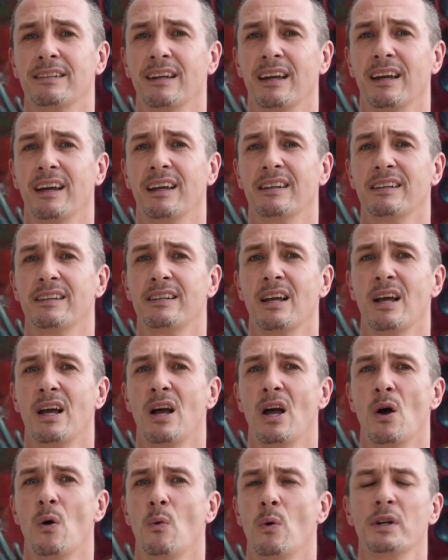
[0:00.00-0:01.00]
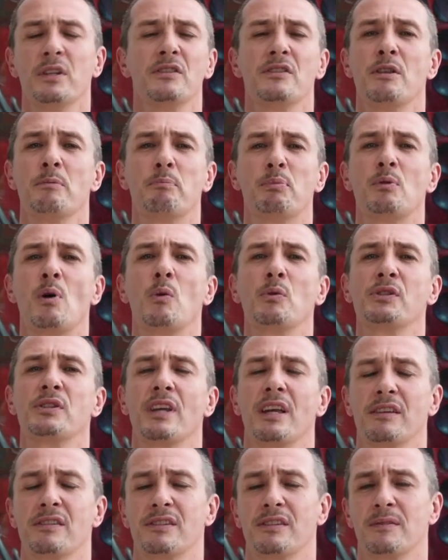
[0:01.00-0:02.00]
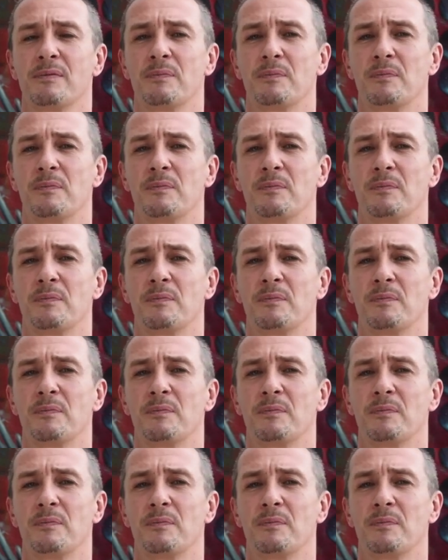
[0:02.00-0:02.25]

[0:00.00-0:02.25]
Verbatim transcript: And what is the process?